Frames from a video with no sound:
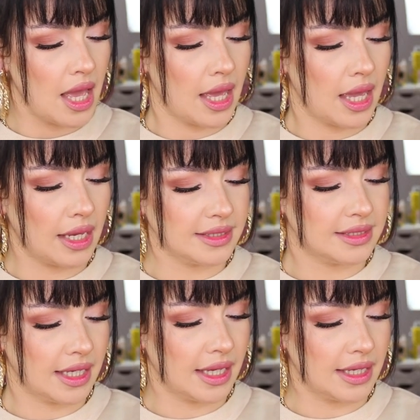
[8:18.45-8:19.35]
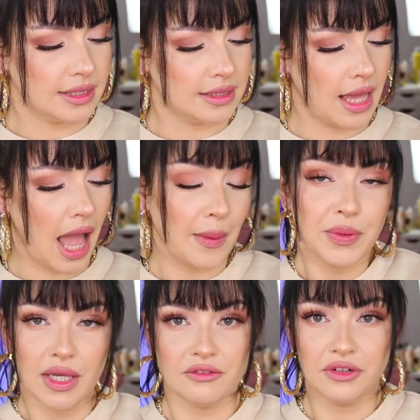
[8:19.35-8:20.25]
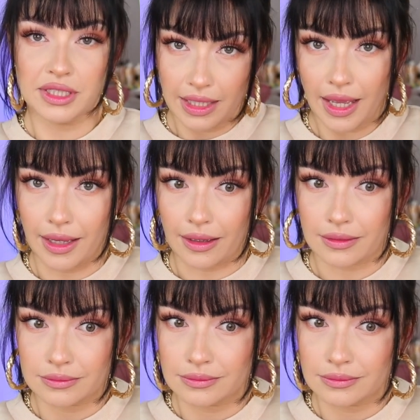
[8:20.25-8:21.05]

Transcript: and it says happy every day,